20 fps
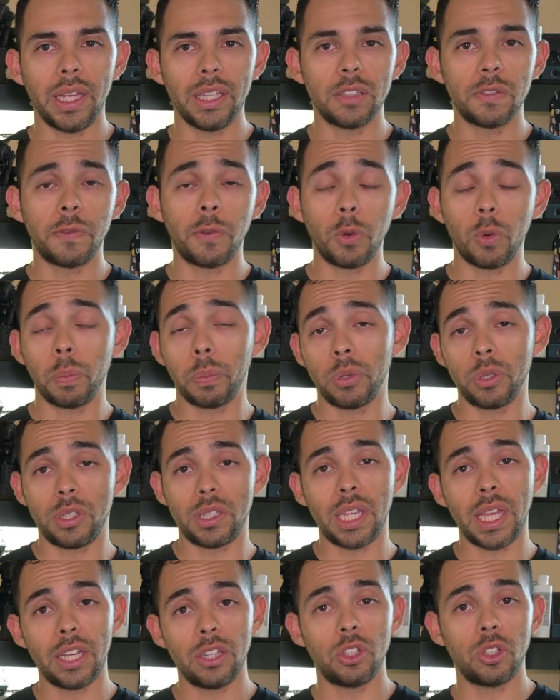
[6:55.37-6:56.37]
its full
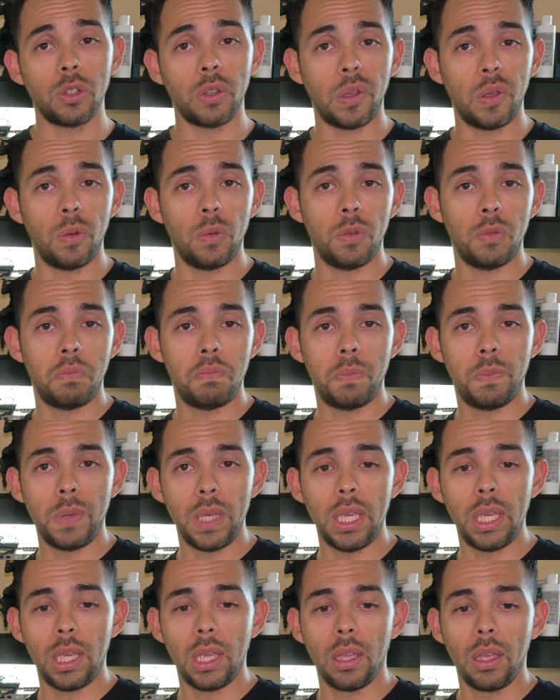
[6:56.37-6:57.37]
potential could
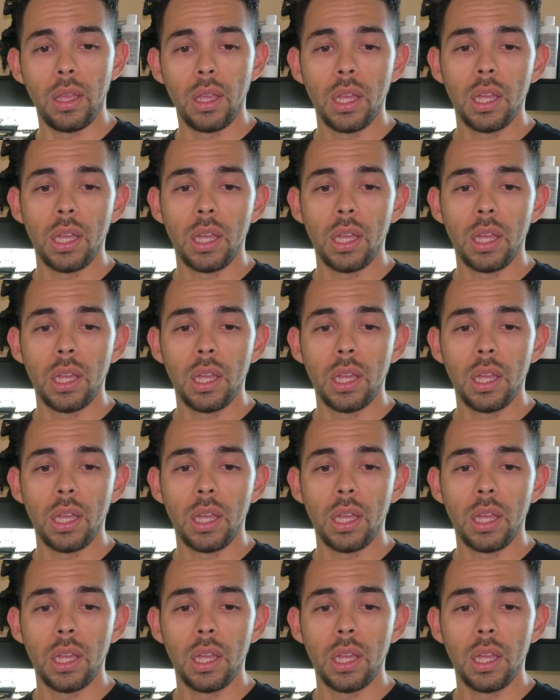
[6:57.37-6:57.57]
be.